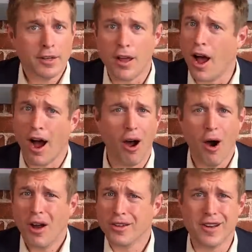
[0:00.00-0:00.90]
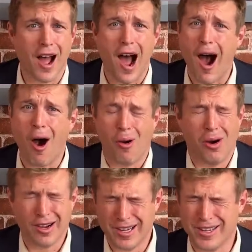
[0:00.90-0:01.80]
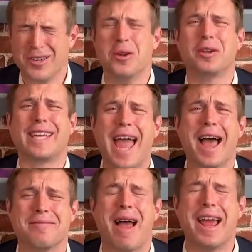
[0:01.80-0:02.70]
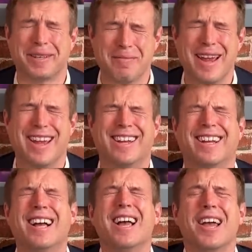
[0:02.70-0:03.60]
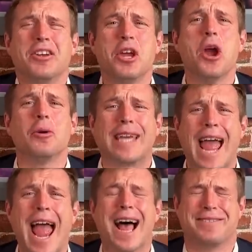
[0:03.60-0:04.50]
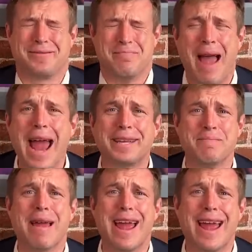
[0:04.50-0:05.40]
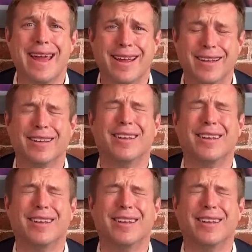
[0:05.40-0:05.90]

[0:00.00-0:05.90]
No! No! You can't make me! You can't make me!